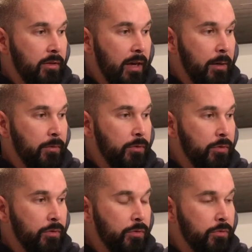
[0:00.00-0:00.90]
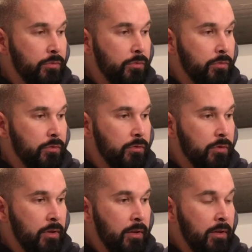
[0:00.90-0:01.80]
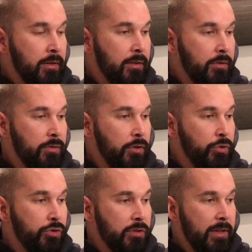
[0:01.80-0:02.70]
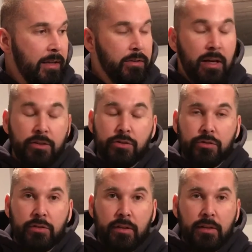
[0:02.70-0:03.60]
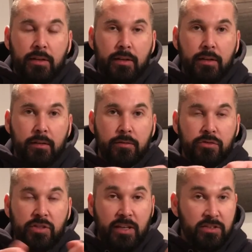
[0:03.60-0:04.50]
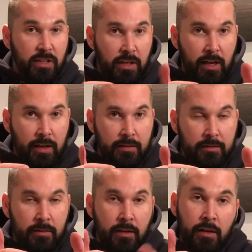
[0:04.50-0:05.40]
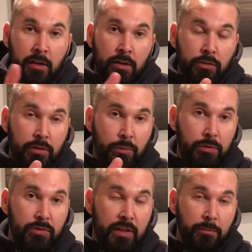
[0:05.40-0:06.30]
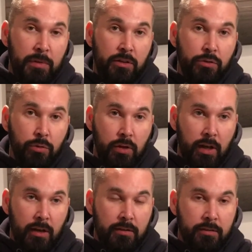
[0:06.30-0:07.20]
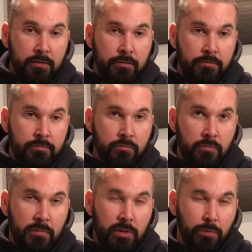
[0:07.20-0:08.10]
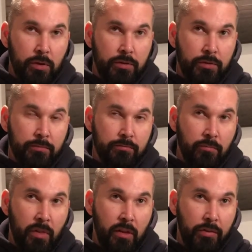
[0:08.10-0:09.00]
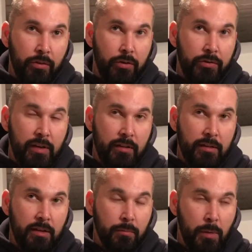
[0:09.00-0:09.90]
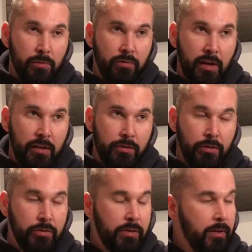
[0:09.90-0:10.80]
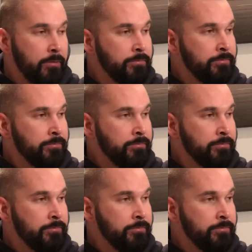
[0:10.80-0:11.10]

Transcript: came to the solution that I should change the locks. So they would send me new locks. This was Thursday, I think, maybe Friday, Thursday.